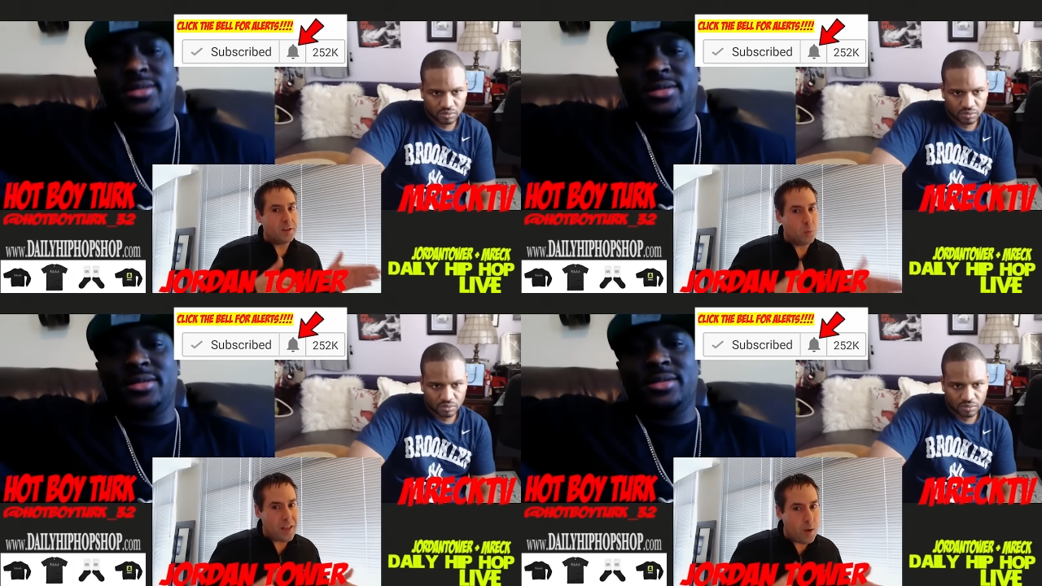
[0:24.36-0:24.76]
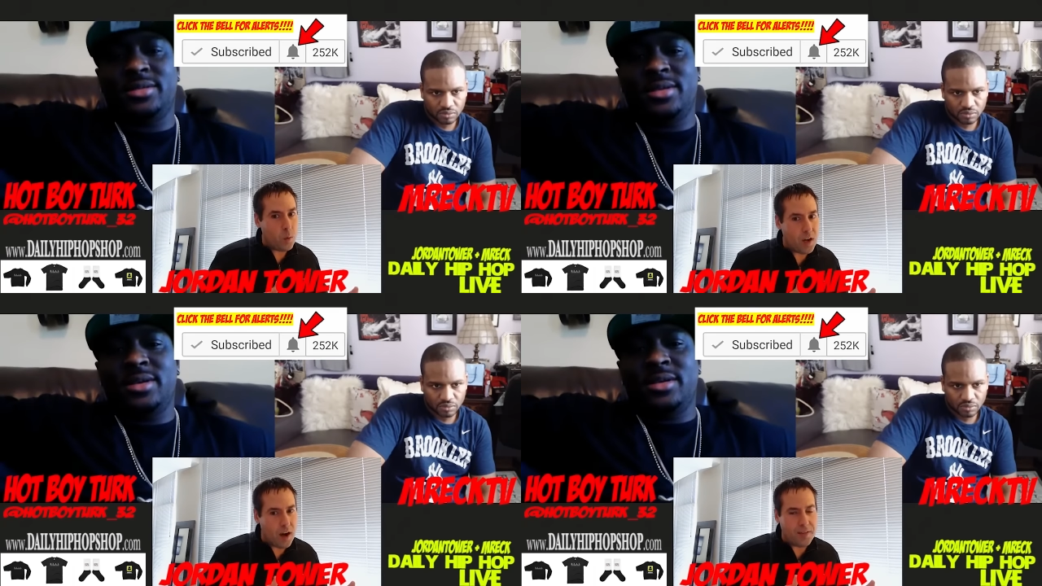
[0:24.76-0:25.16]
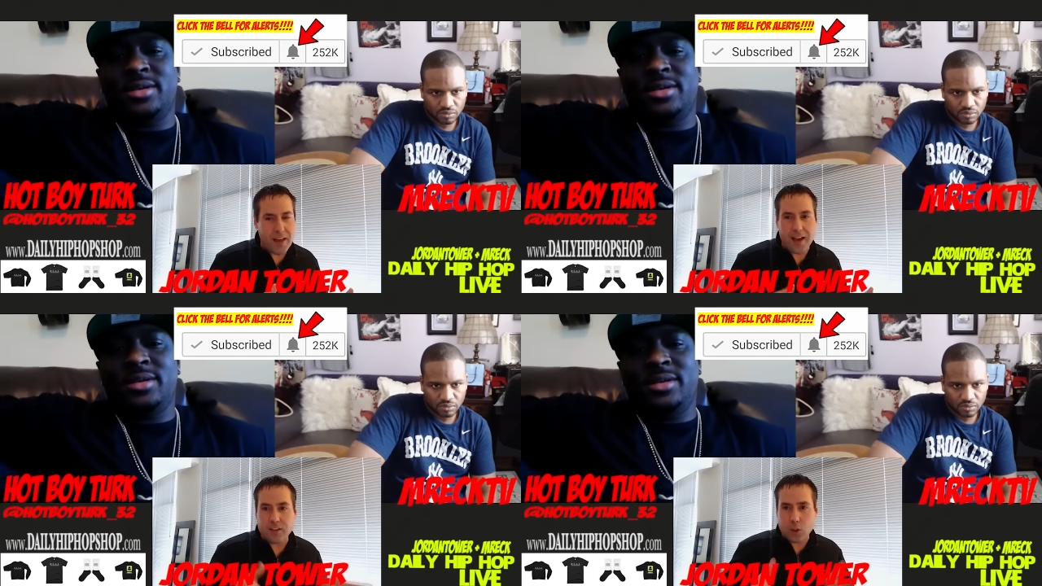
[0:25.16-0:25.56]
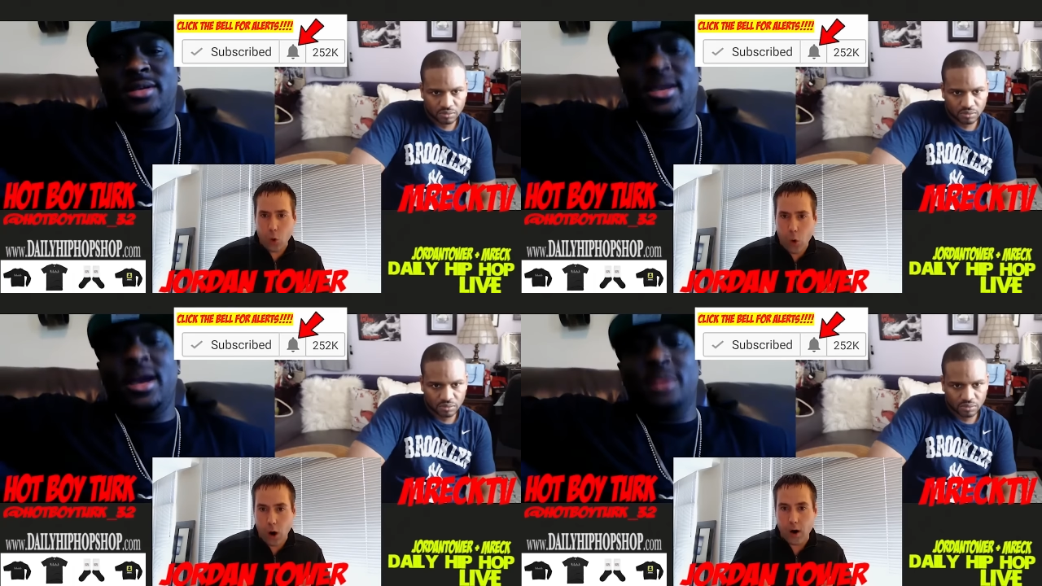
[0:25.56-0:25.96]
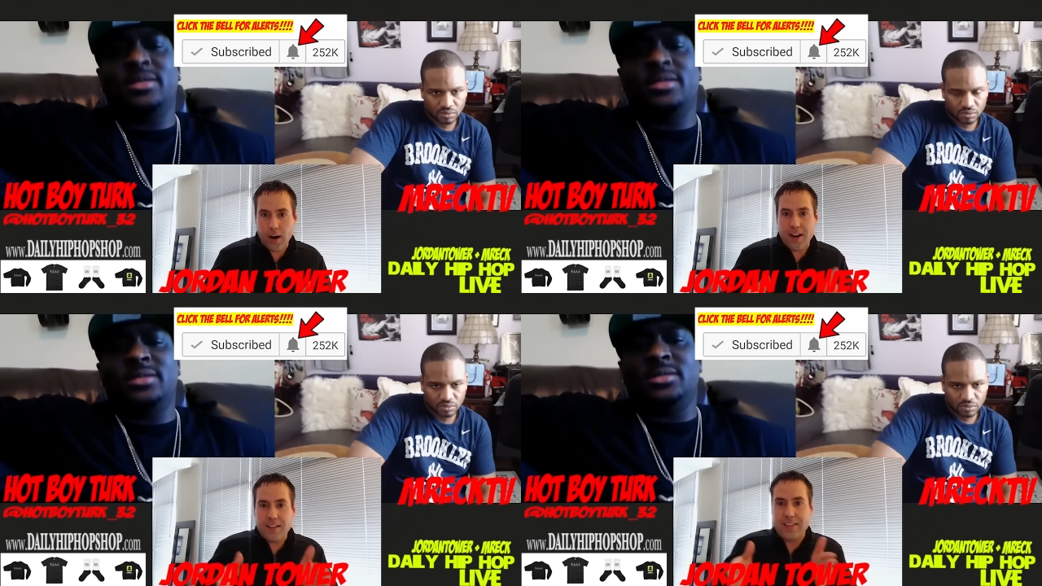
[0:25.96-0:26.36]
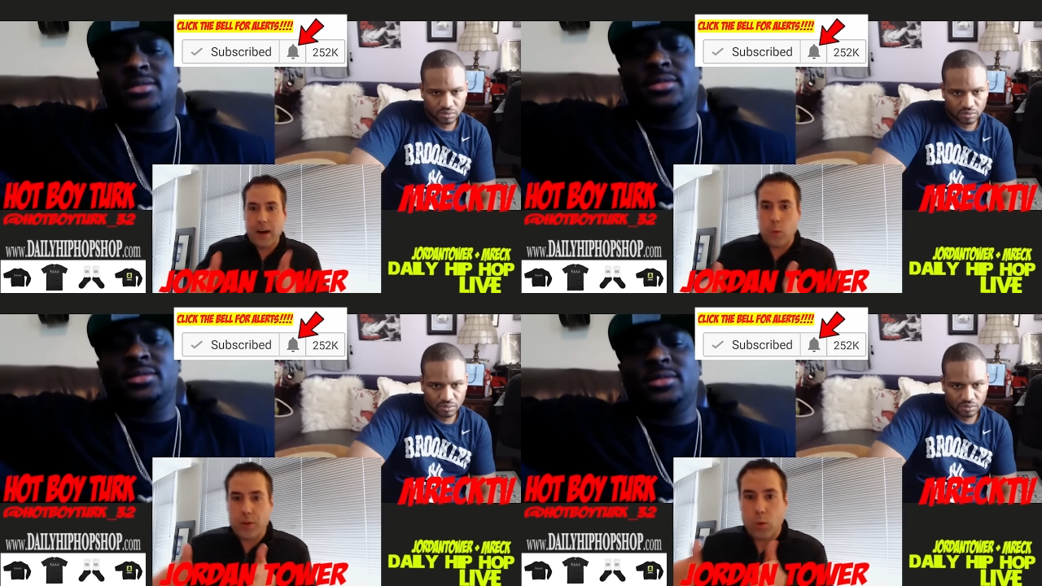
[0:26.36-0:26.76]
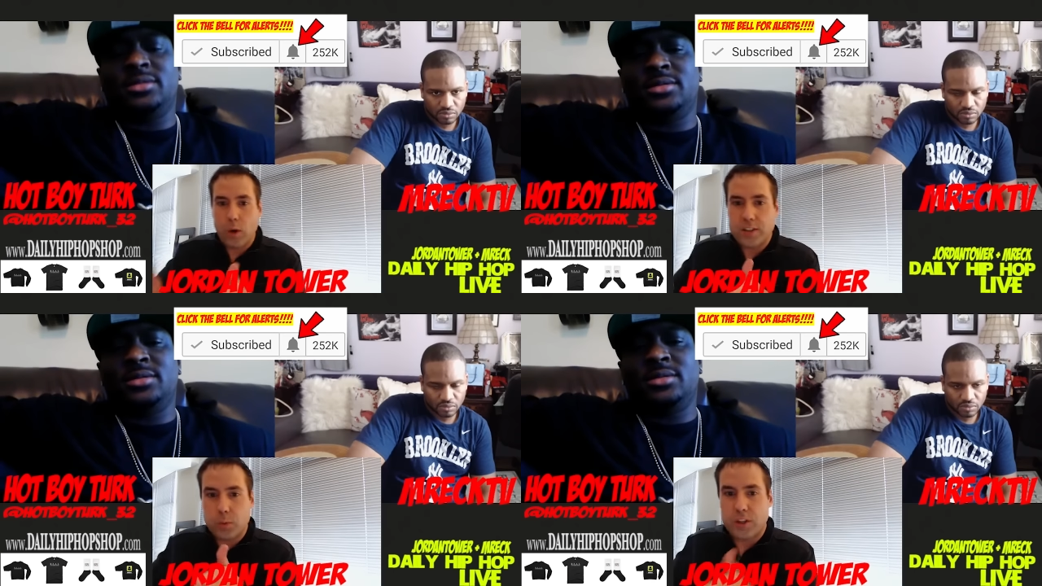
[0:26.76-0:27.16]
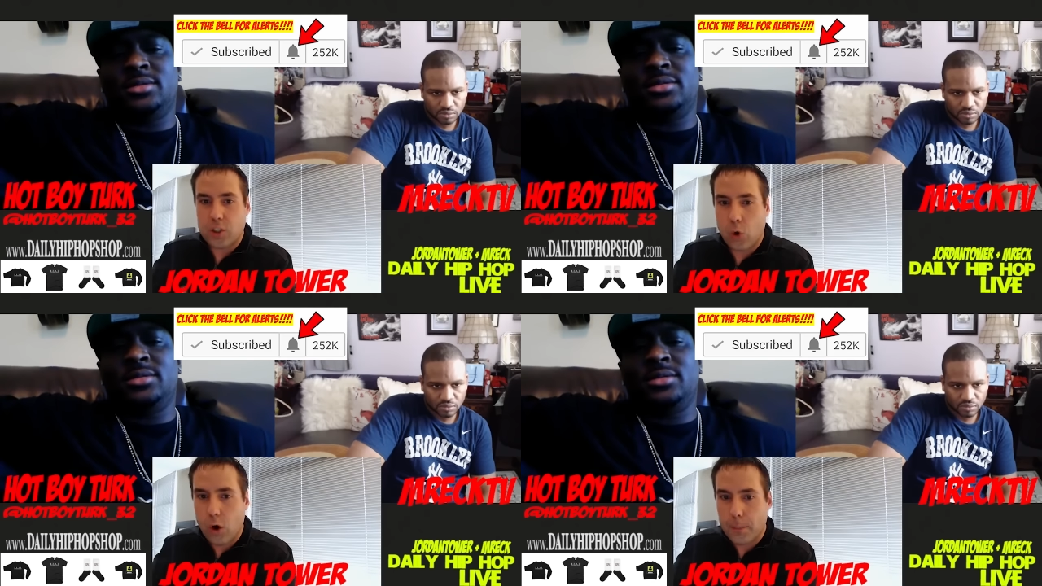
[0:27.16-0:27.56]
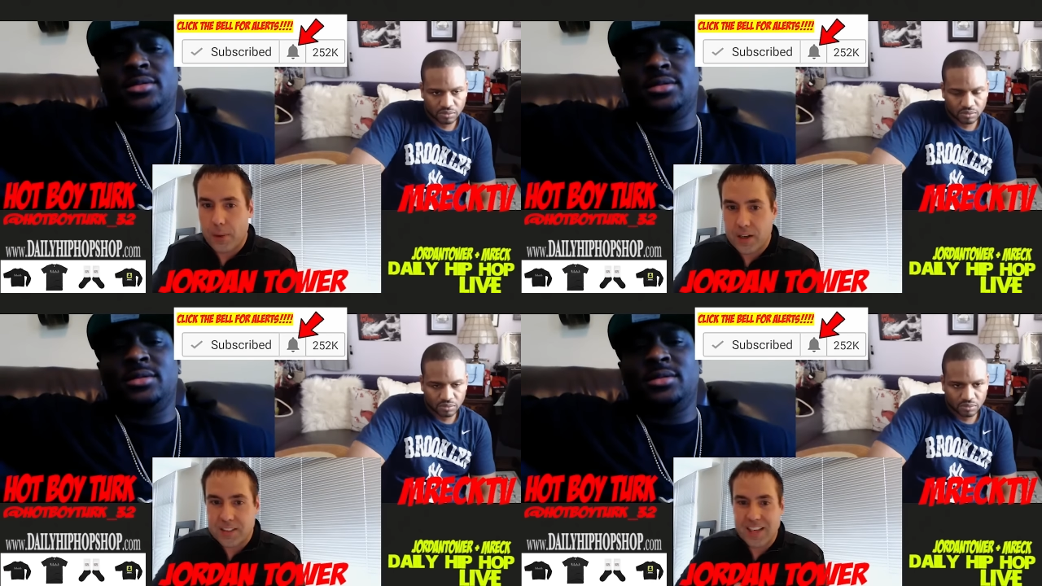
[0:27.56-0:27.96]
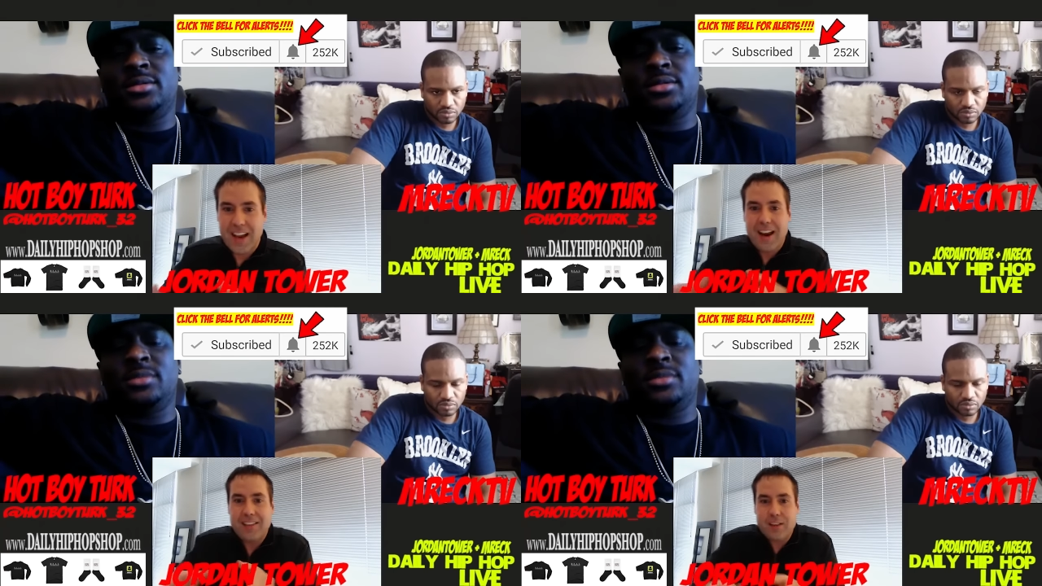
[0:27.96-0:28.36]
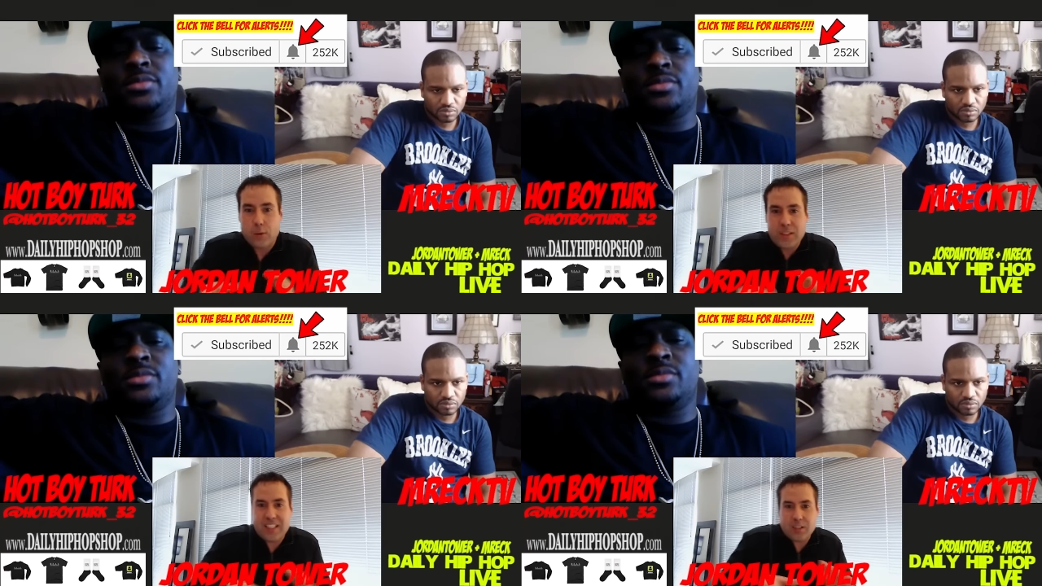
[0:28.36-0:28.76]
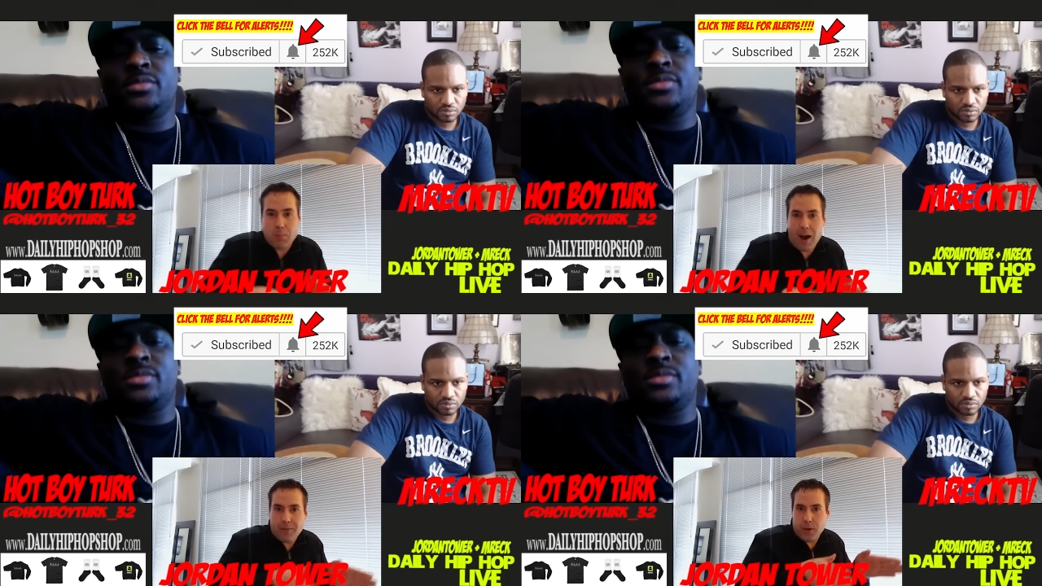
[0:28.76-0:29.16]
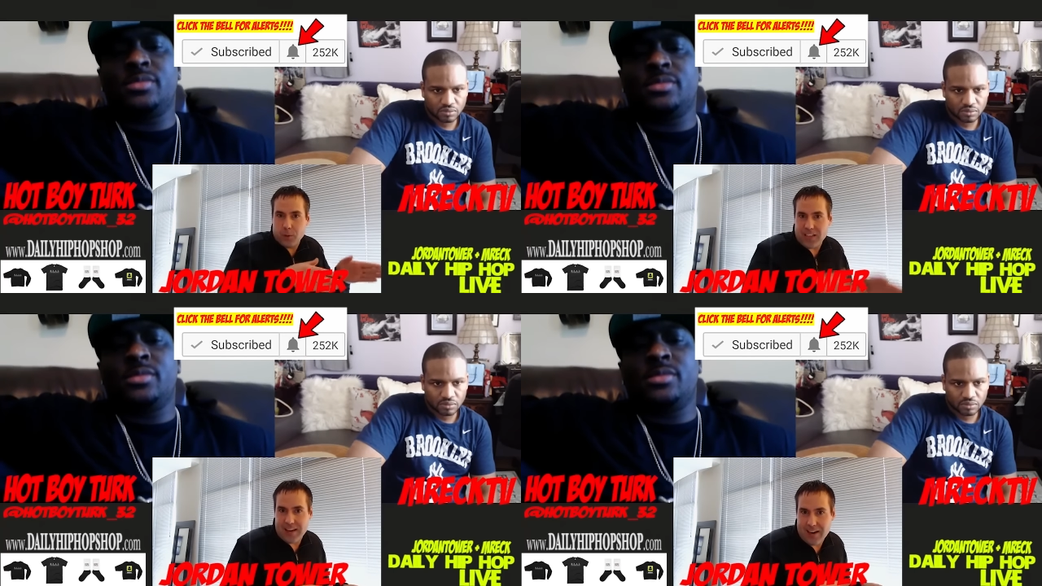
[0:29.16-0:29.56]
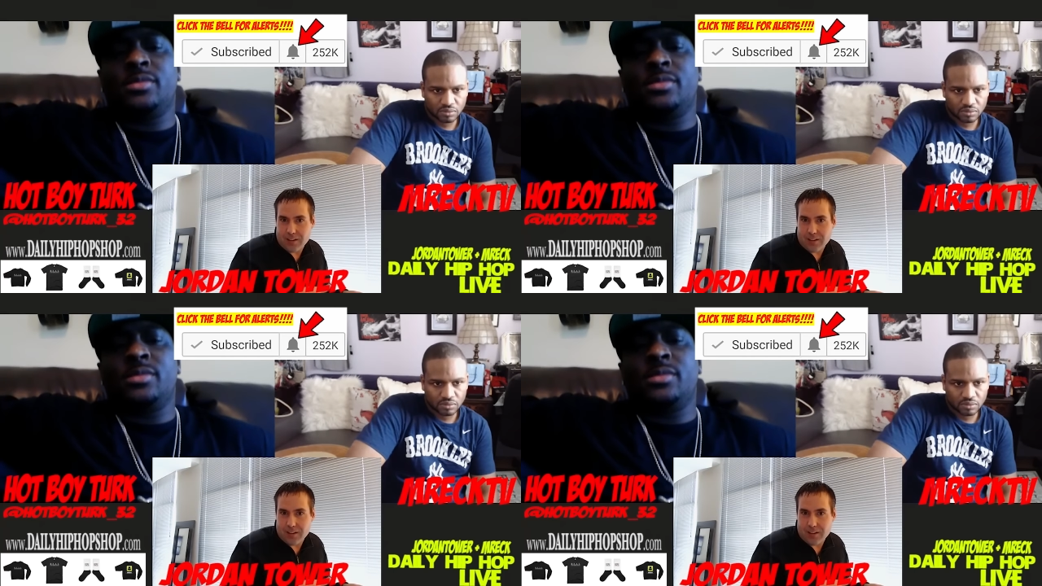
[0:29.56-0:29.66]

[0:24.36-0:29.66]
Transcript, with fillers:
Speaker 1: when they went on that tour. Yeah. They were the ones with the tour bus, and the Three Six Mafia was getting out the